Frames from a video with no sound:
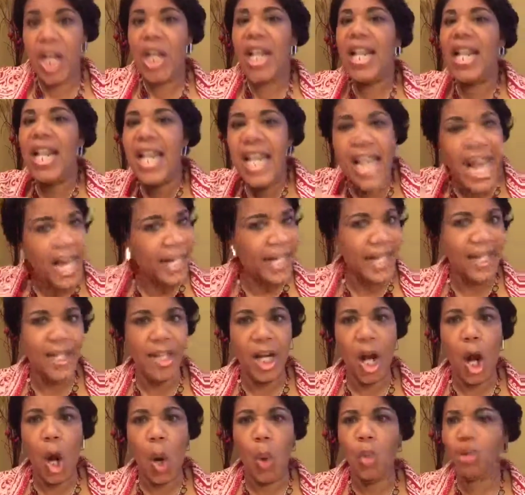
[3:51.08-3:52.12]
Let it
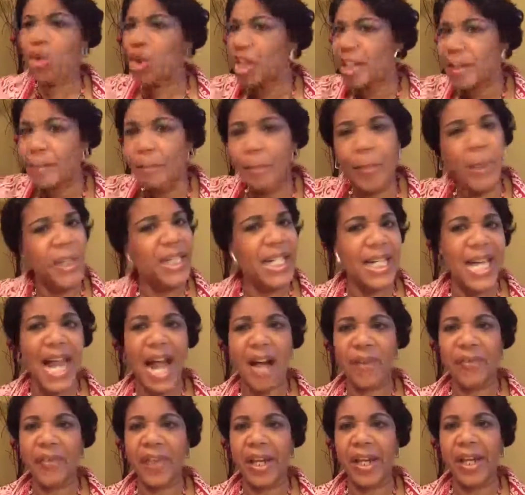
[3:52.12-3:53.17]
go. Just put it
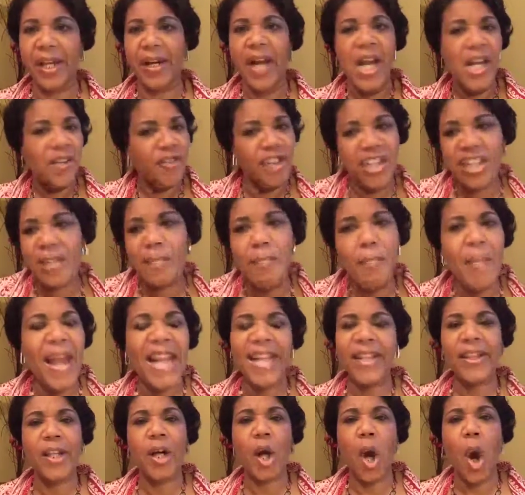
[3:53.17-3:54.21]
out there. Just
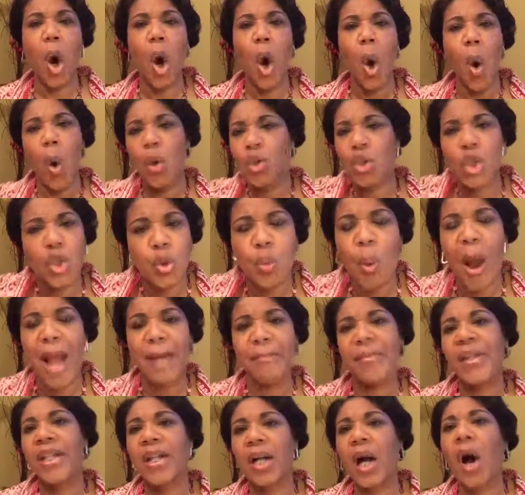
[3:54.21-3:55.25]
make the call,
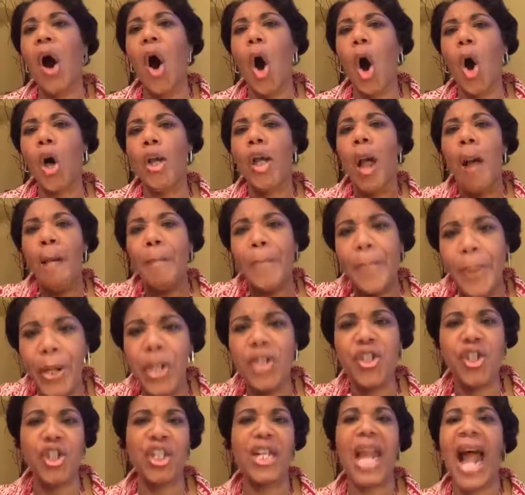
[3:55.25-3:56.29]
swipe the card,
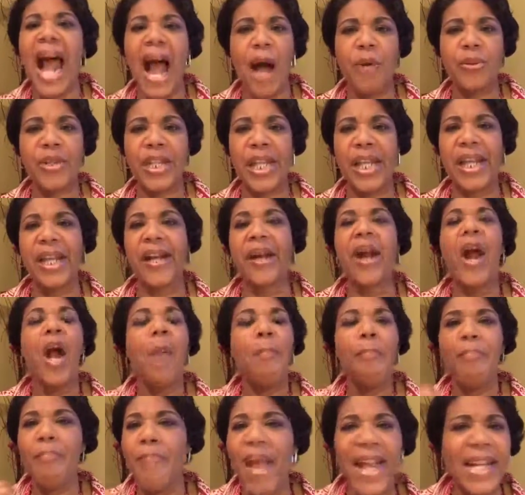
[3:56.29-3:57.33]
push it out there,
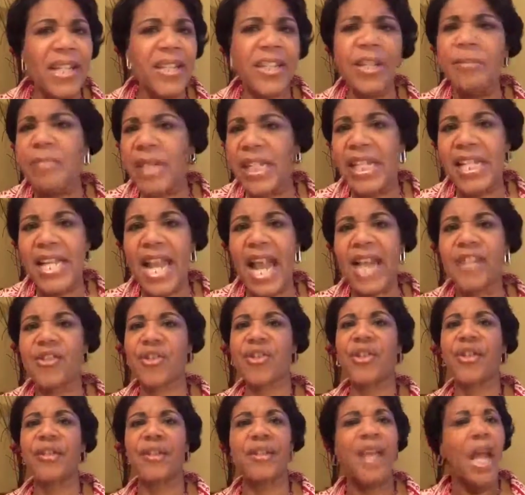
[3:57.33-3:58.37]
make some
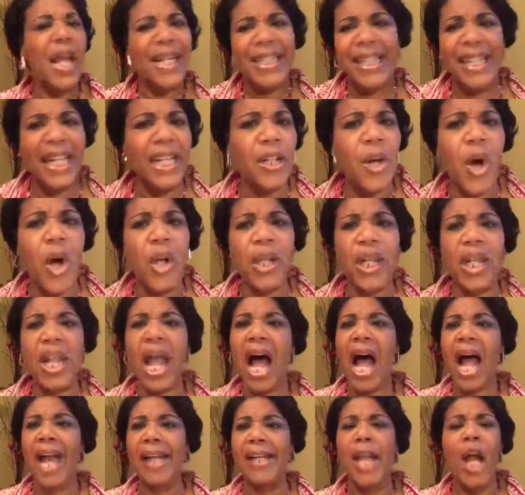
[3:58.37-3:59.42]
connections, get
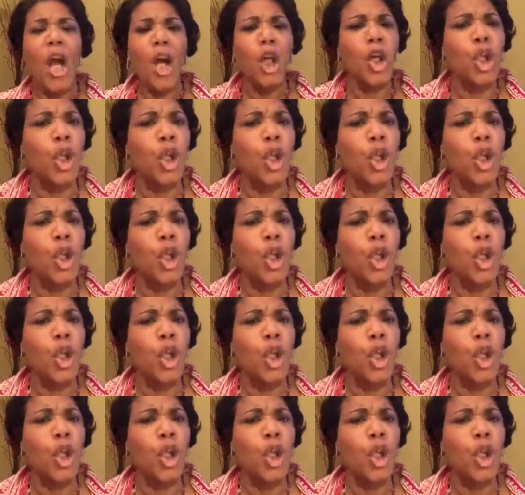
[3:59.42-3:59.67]
online,